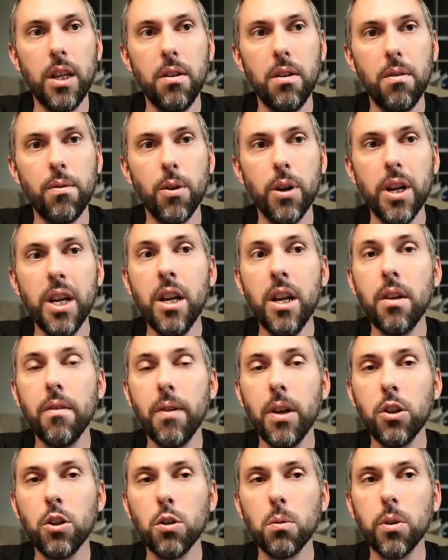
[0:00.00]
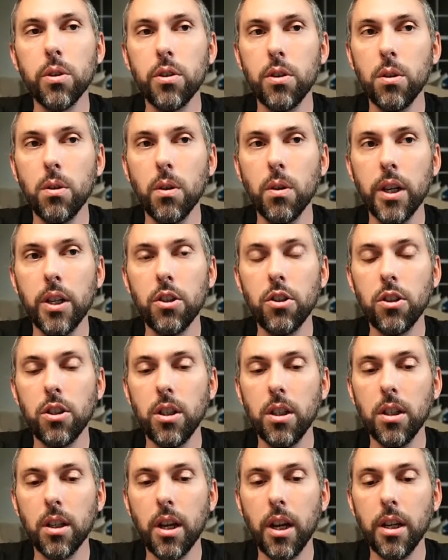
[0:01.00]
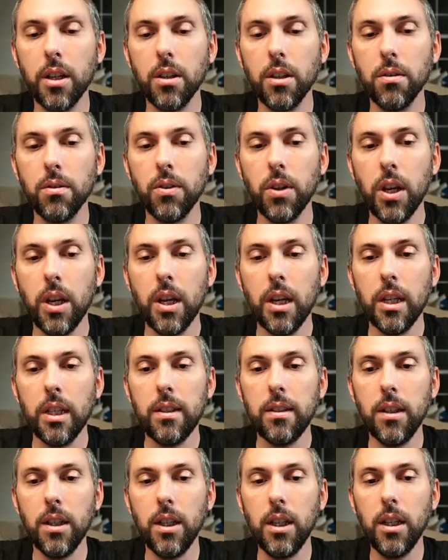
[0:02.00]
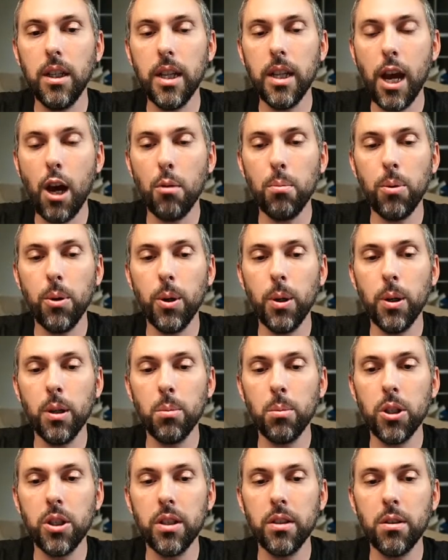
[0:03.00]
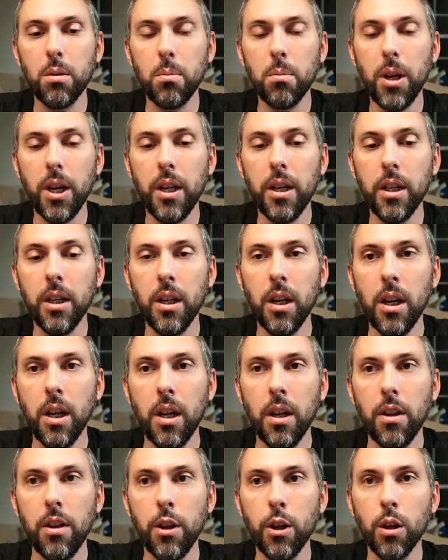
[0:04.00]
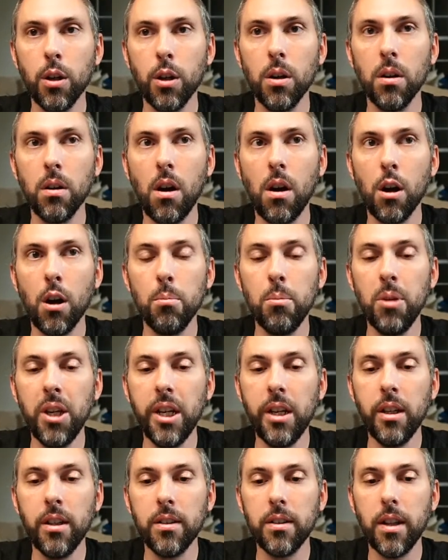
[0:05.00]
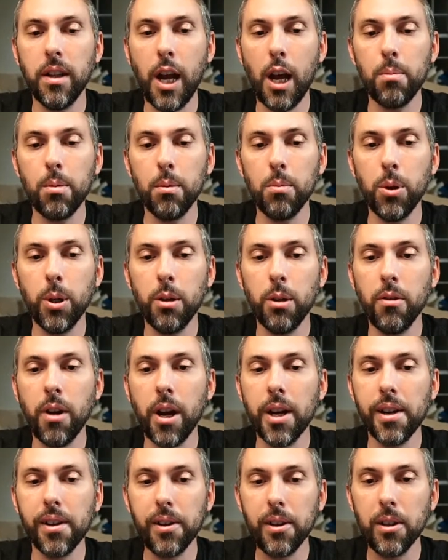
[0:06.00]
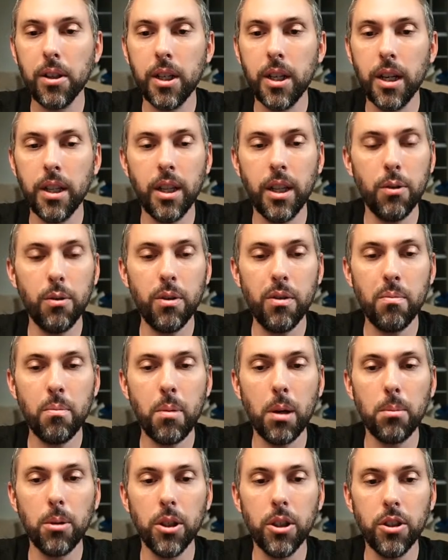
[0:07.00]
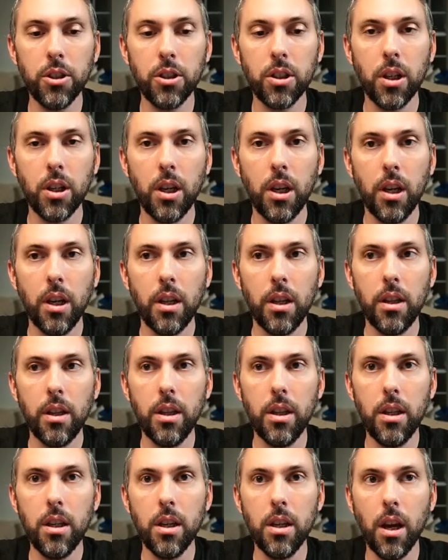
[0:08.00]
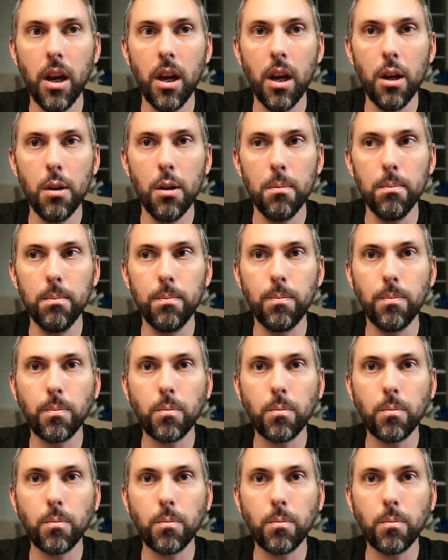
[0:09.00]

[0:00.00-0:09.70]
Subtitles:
for individuals who are interested in kind of seeing the output and participating, there are meetings that happen pretty regularly. I think we've published some